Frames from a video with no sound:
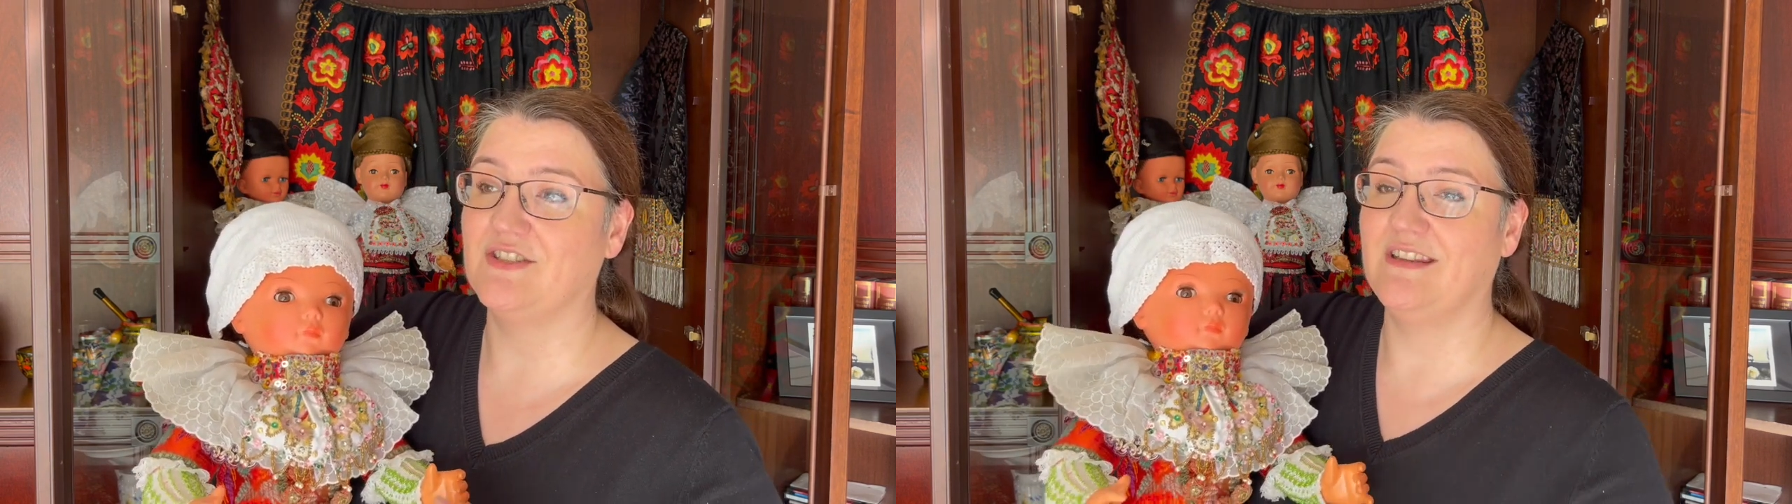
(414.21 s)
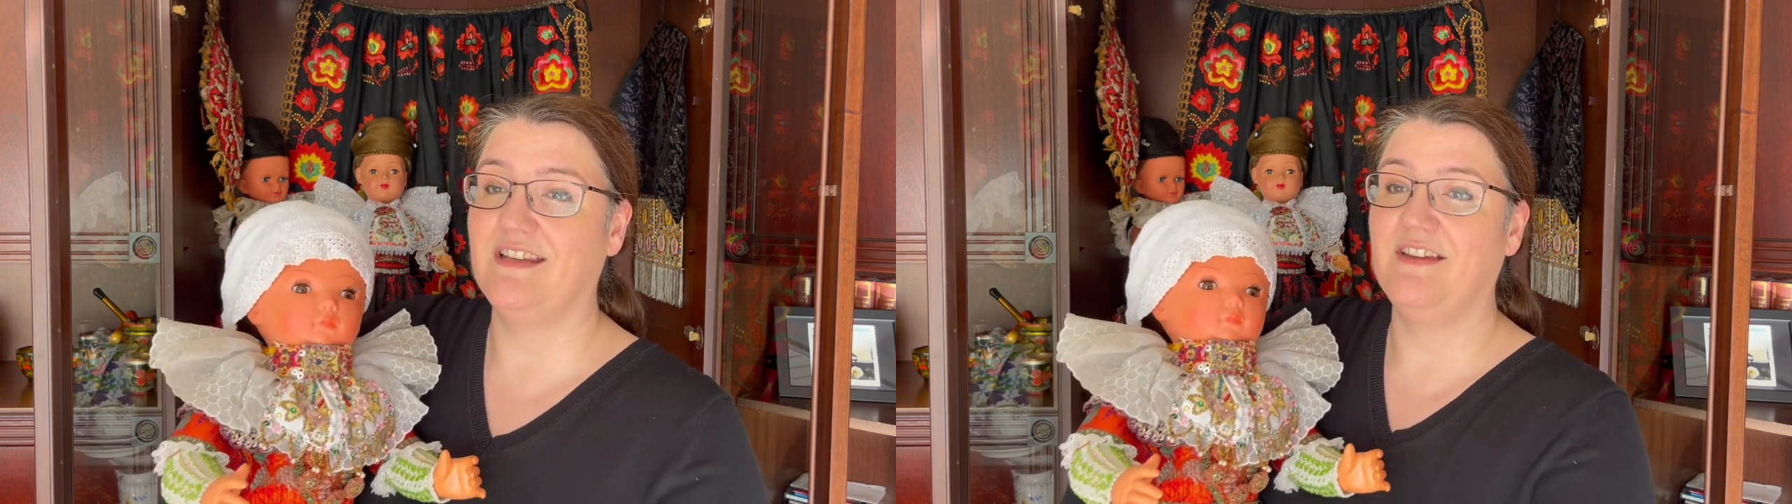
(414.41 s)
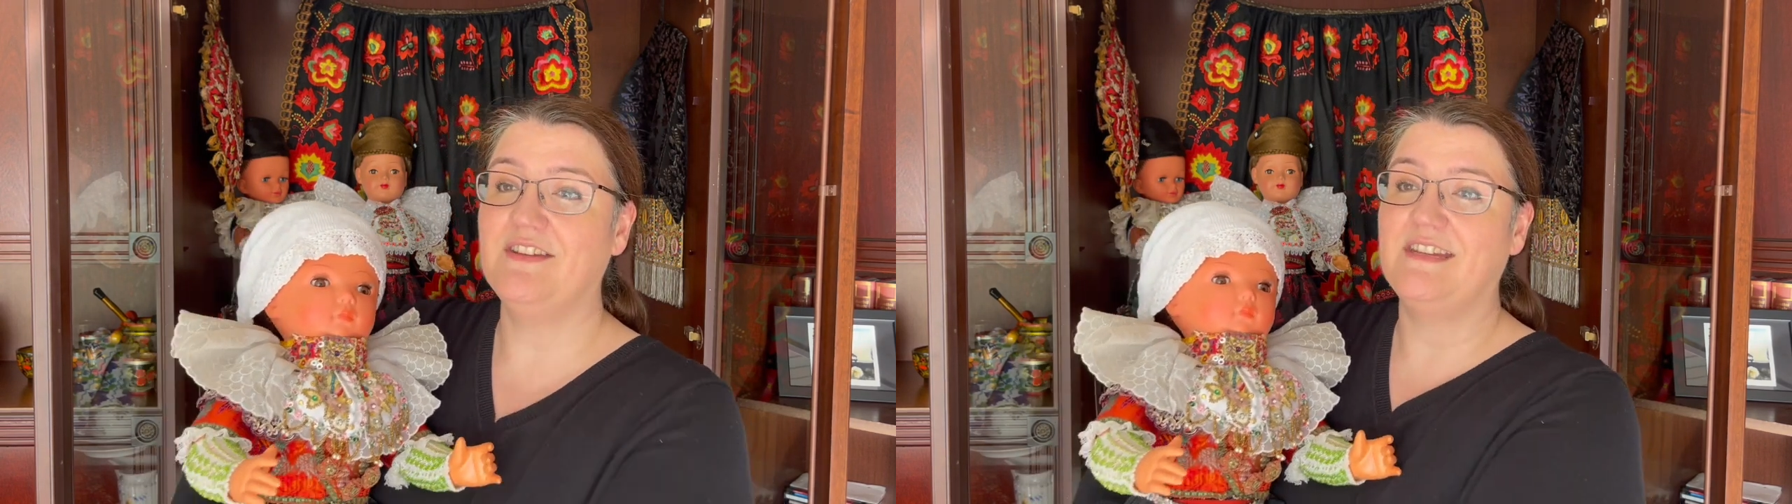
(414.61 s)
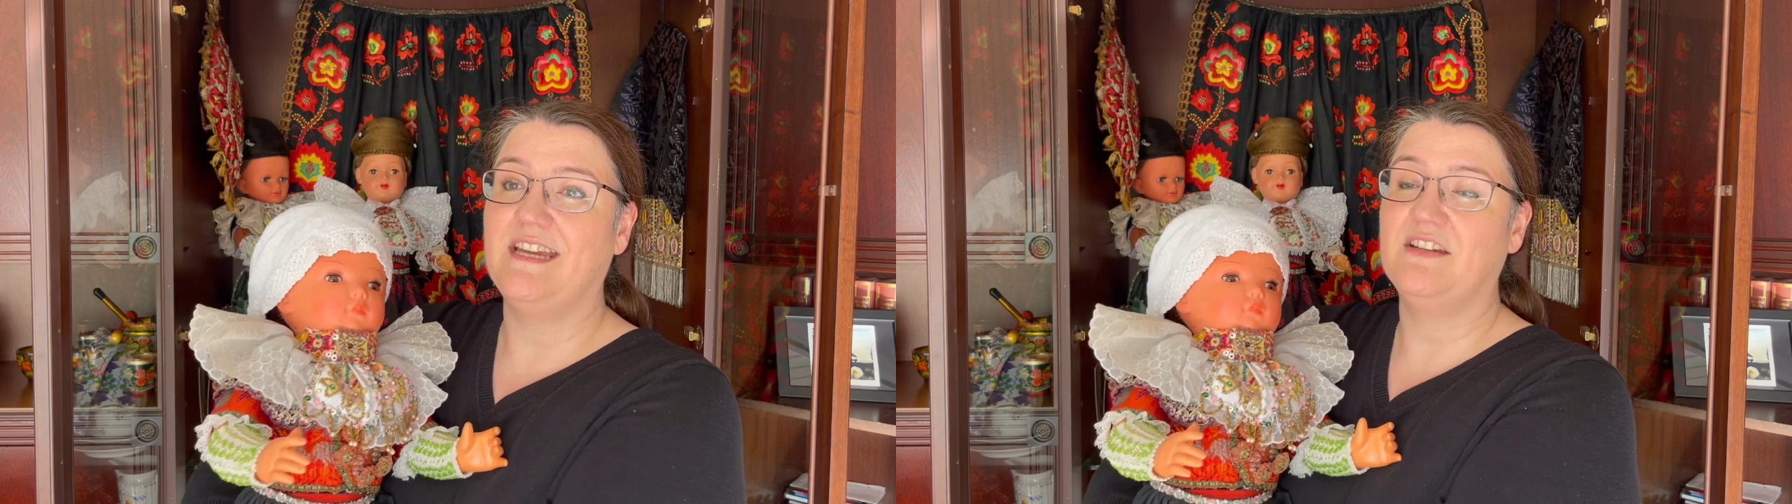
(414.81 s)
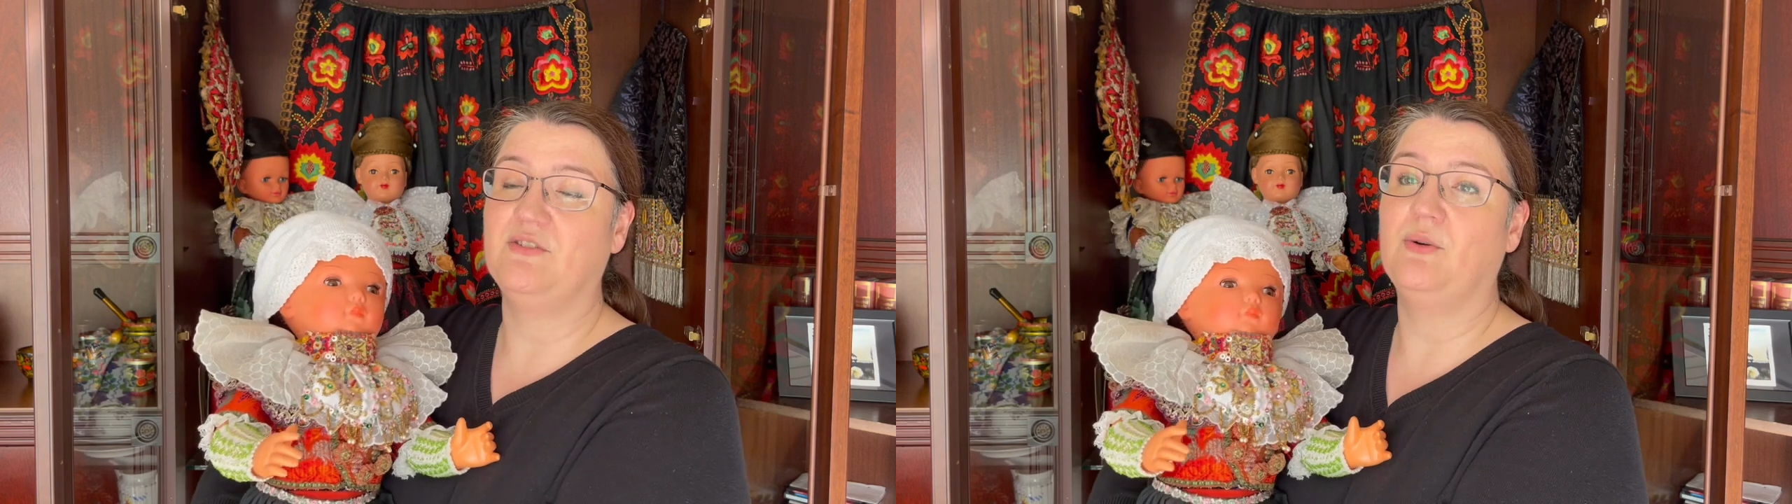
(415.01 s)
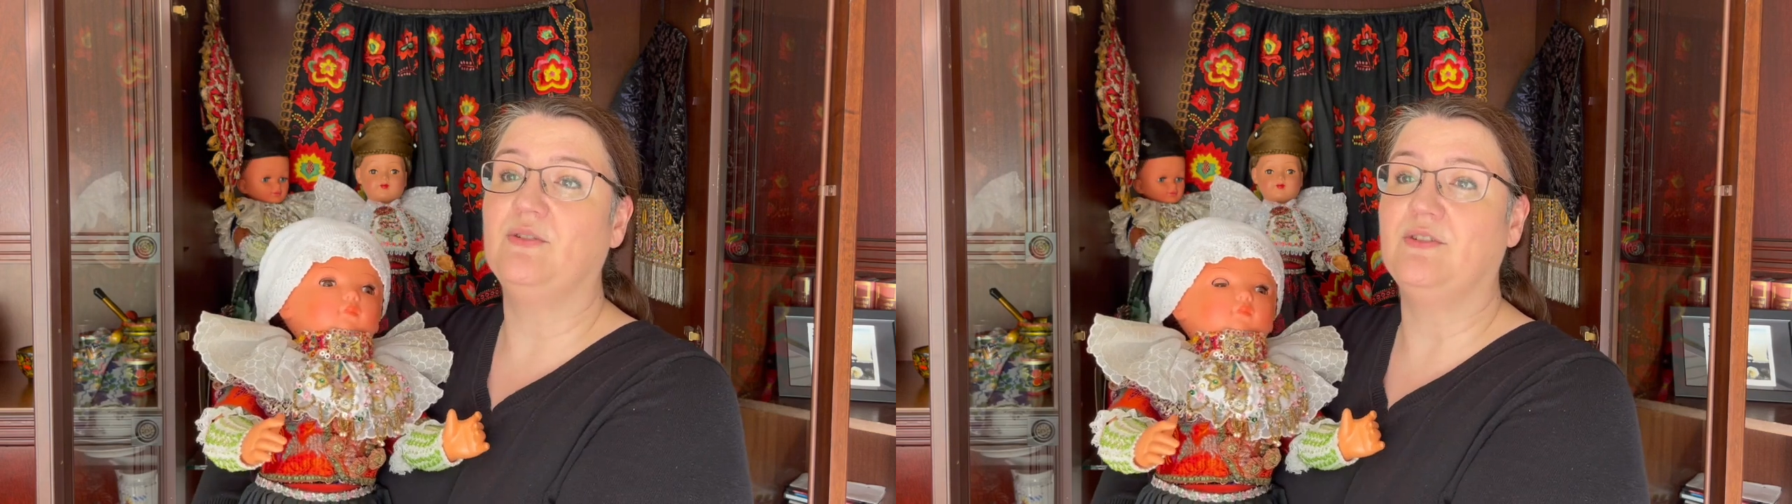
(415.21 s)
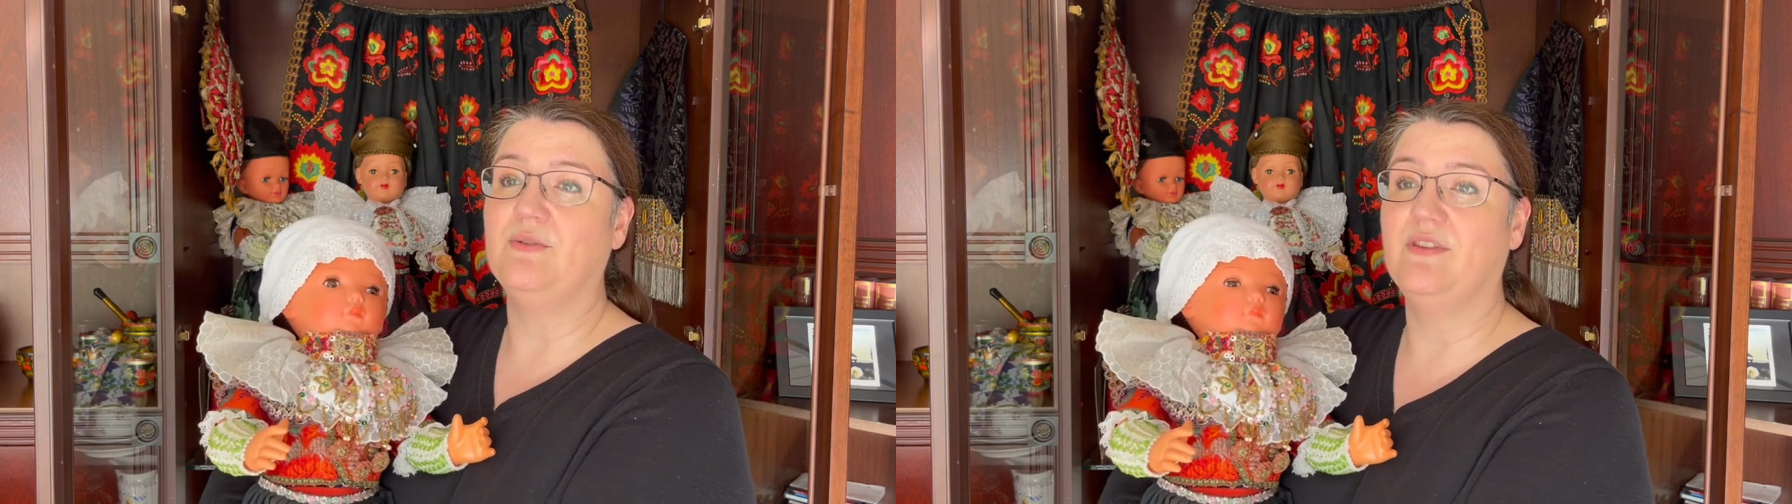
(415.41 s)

And the other day I told you